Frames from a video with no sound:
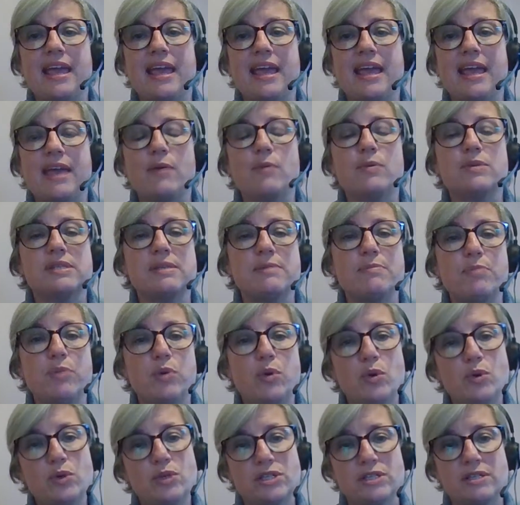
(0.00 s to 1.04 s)
It was
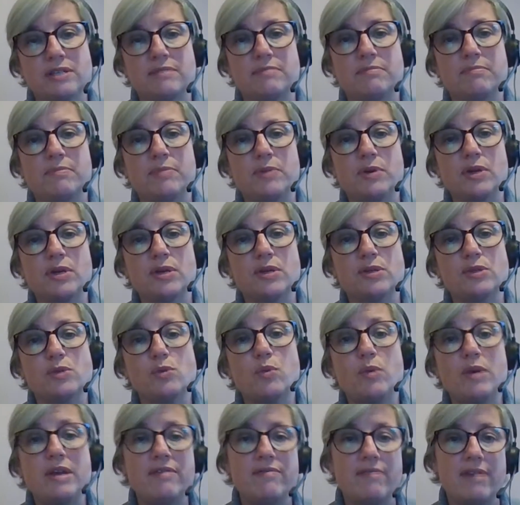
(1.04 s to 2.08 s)
important because
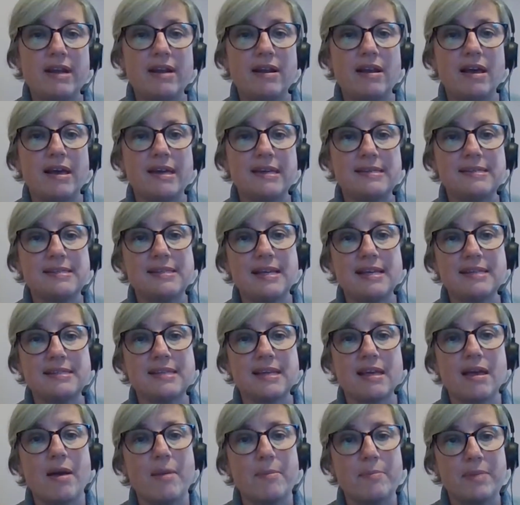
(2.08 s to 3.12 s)
we realise as a
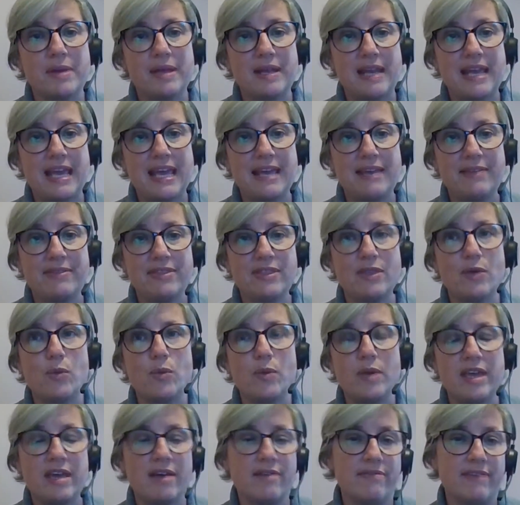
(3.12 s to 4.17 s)
company that
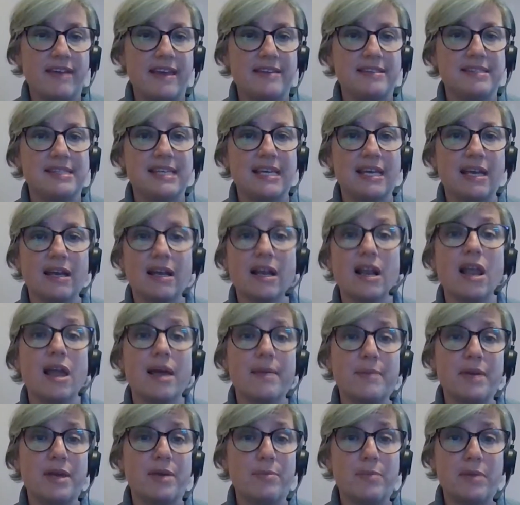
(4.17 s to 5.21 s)
we are facing a
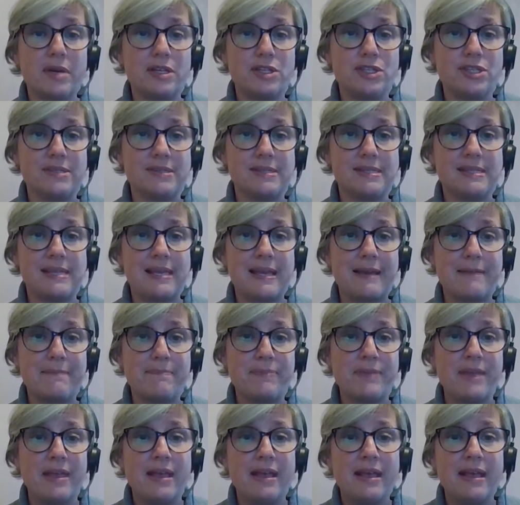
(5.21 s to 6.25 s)
climate emergency.
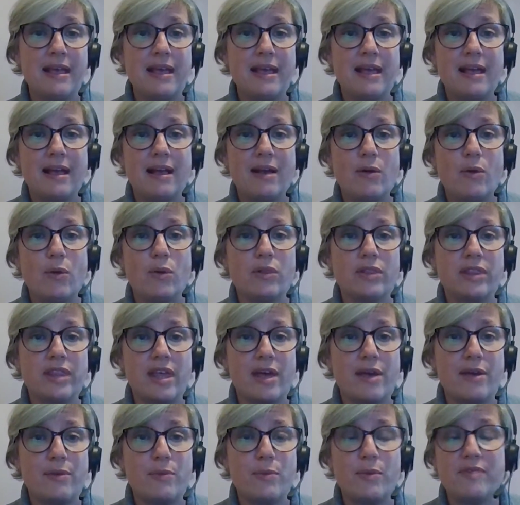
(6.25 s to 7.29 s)

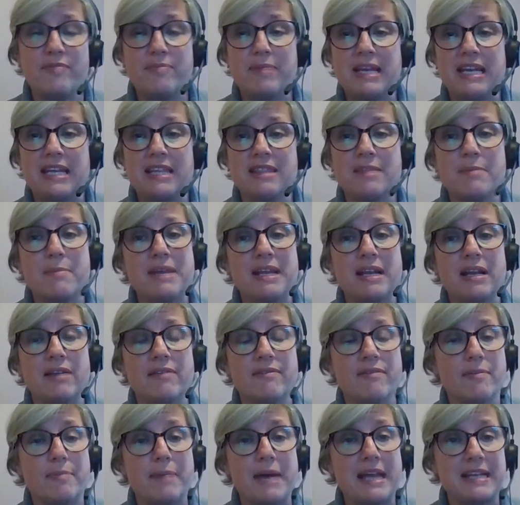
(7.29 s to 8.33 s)
Although we've been in the middle
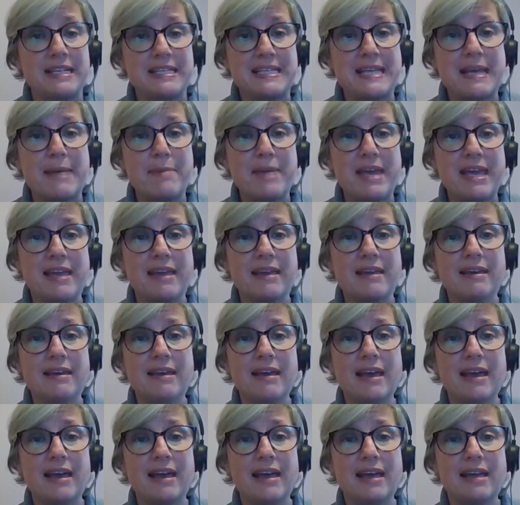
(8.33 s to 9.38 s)
of a pandemic
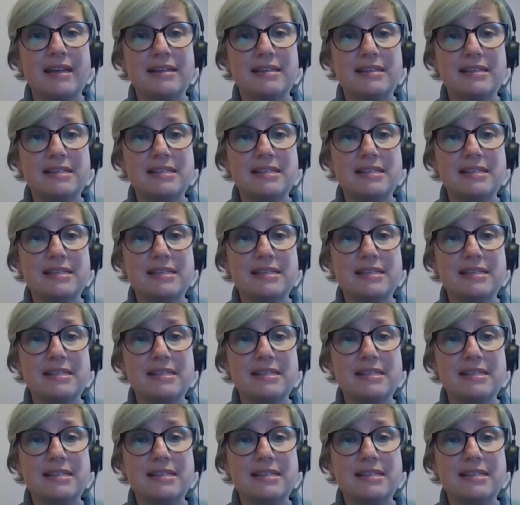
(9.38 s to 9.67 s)
and